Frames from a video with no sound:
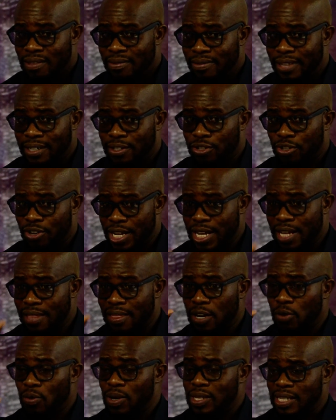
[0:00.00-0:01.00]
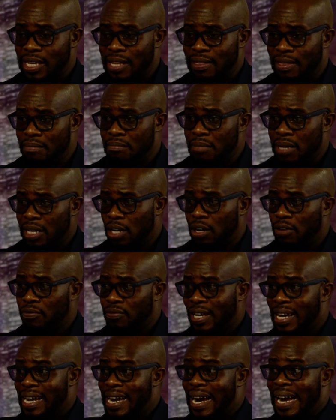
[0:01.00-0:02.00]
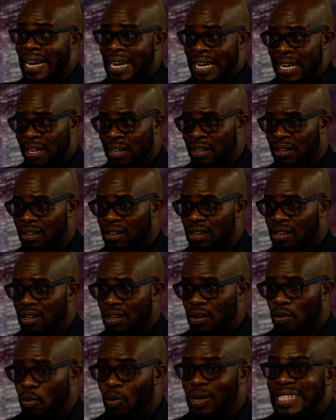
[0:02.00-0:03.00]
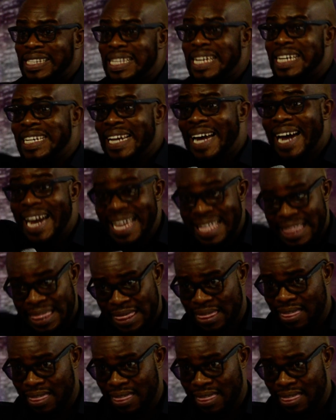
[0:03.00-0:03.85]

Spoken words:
The tree that was in the middle of the garden was the tithe